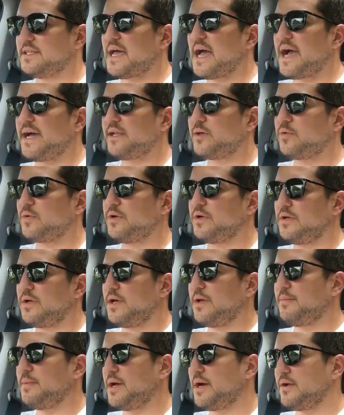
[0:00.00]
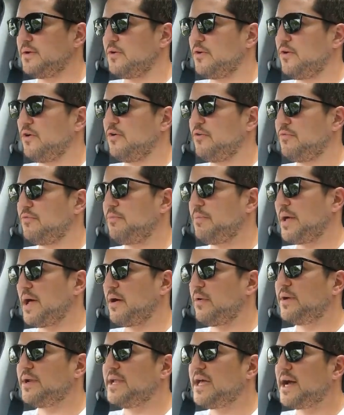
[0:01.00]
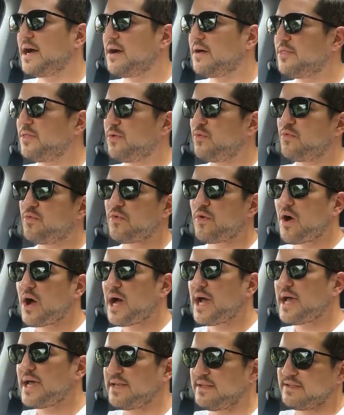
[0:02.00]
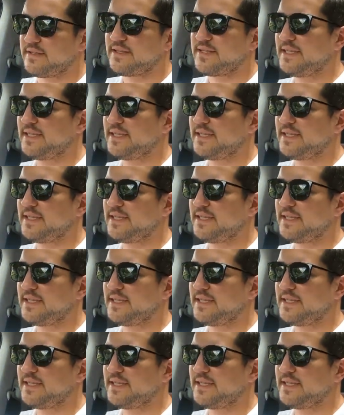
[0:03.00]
adequate amount of power. Now the ride,